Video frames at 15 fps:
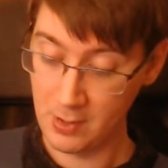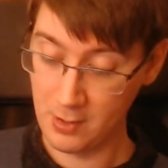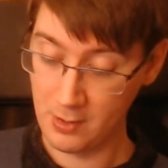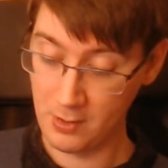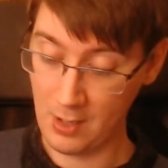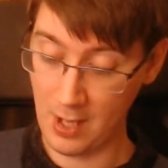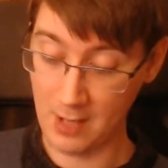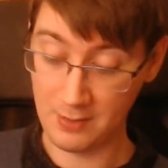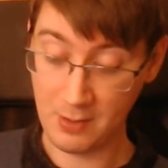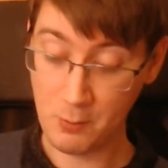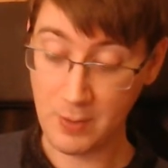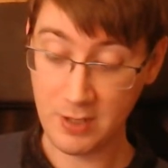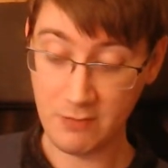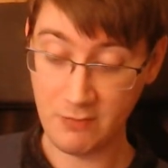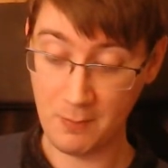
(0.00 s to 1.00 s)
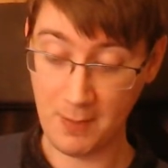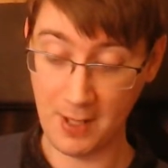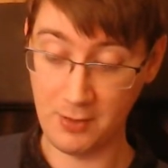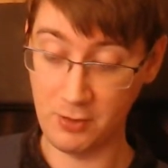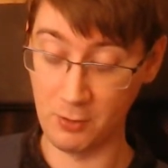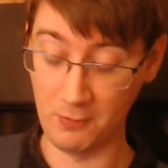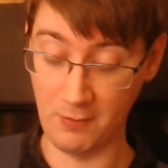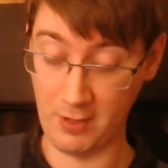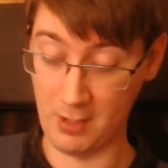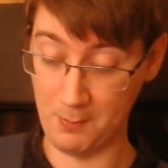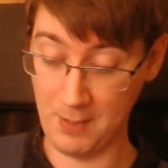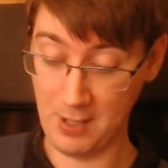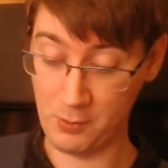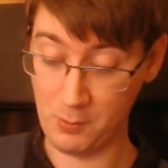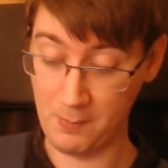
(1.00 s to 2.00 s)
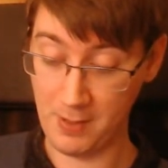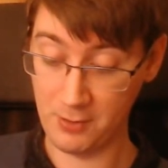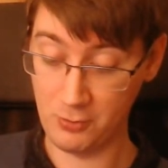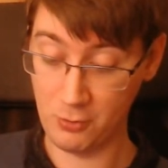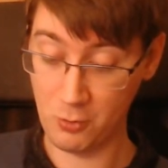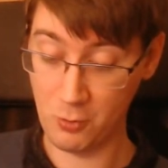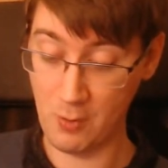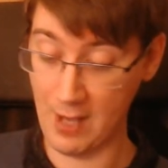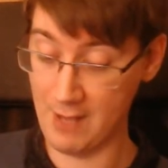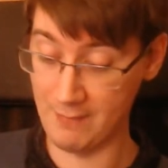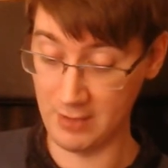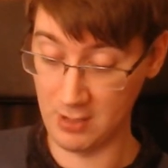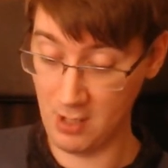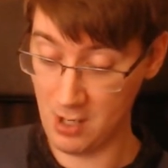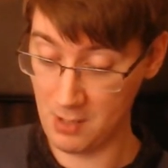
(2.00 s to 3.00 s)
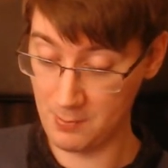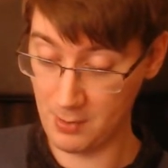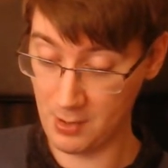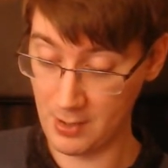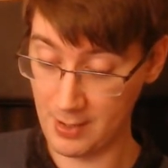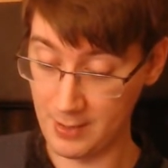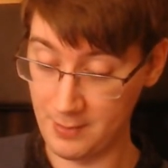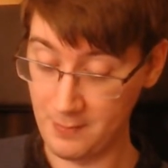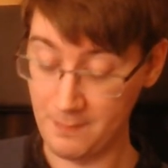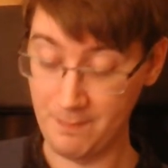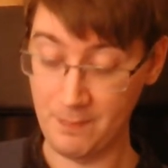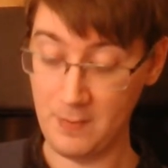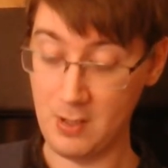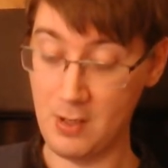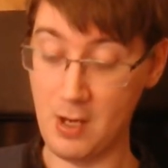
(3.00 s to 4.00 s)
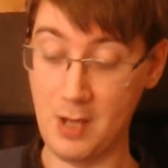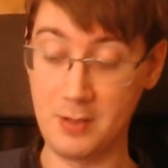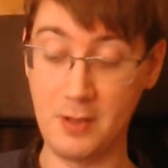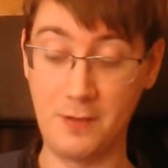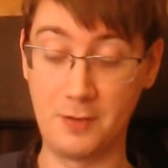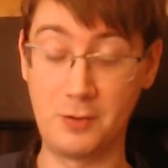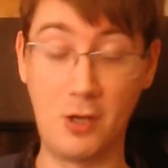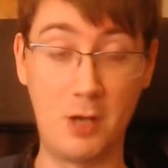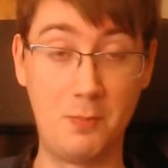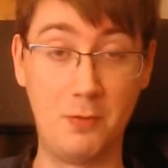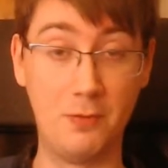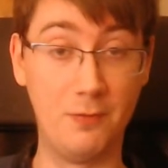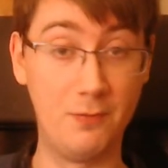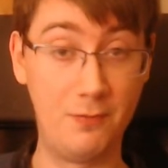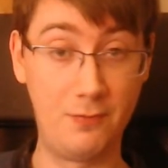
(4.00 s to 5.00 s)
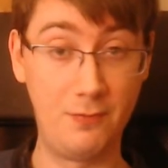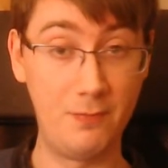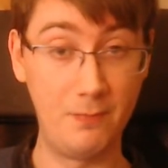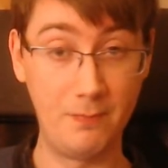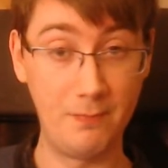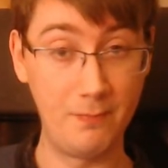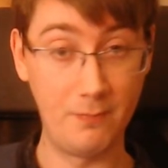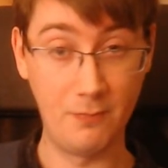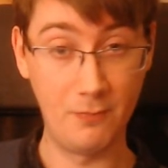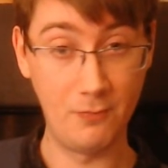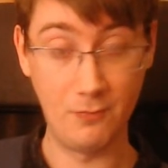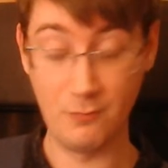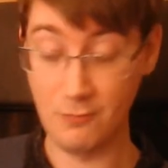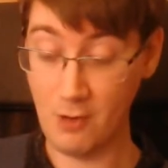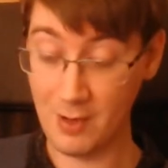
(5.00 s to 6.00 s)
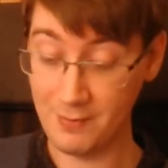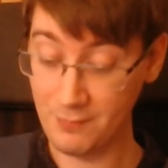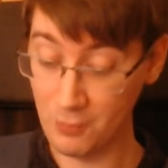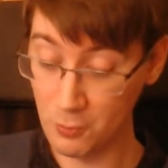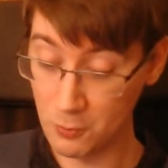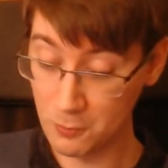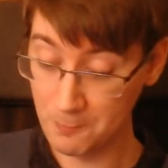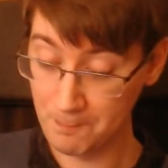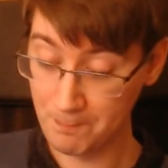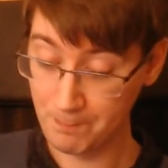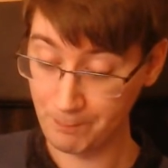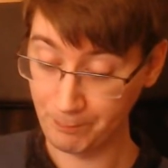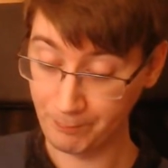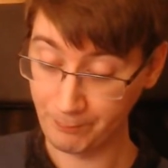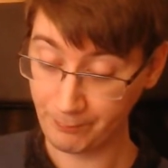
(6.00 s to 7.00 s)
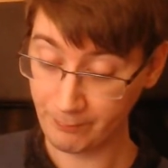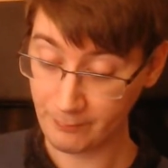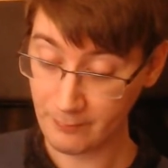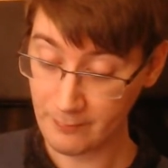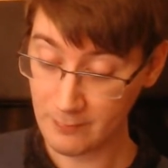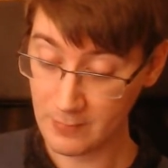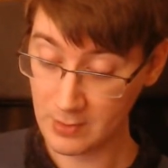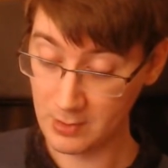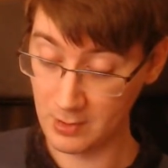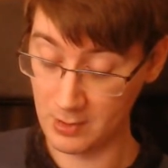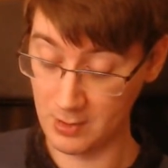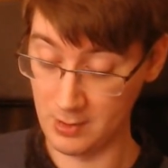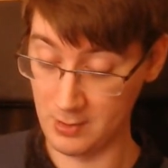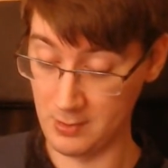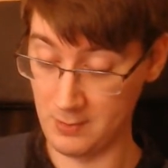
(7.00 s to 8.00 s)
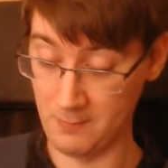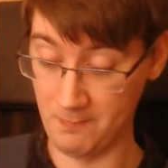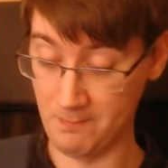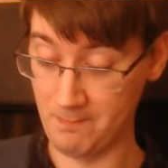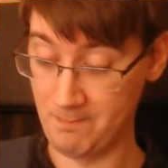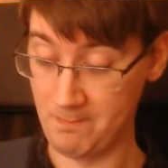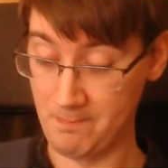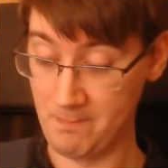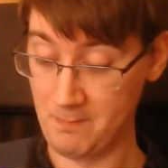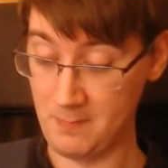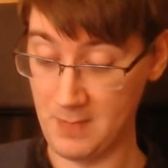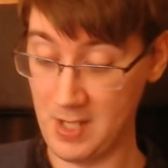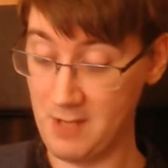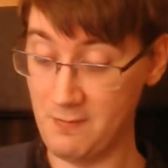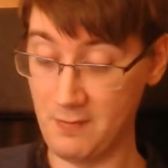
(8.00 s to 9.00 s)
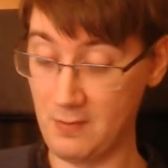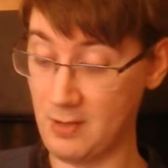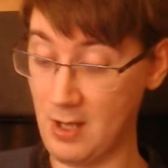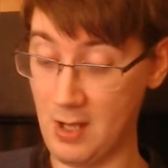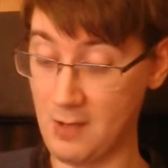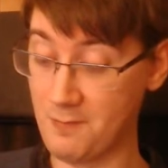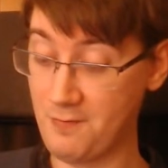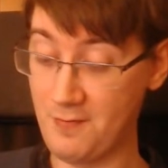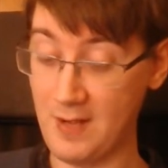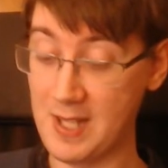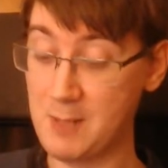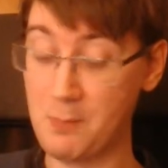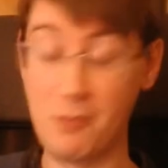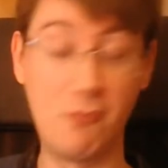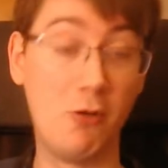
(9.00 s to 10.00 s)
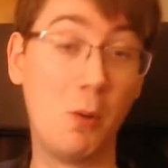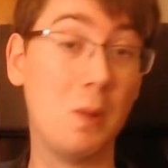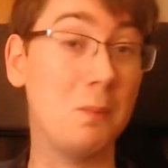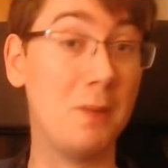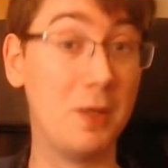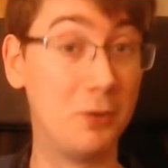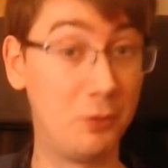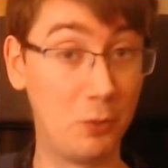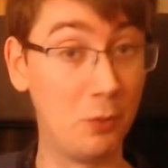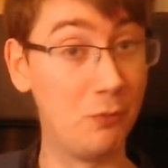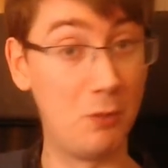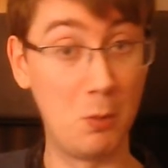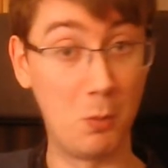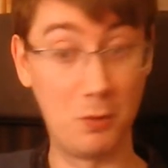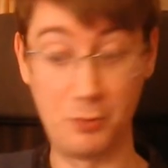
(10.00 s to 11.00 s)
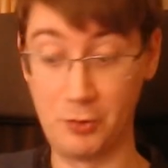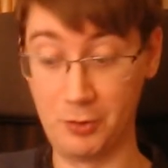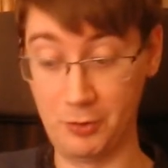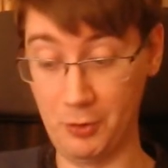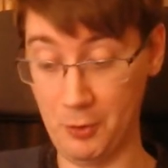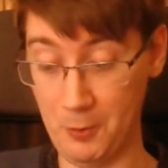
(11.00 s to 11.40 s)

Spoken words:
And then we can replace it with like a plasma pistol, a heavy carbine, another type of rifle, even a flamethrower pistol if we wanted to.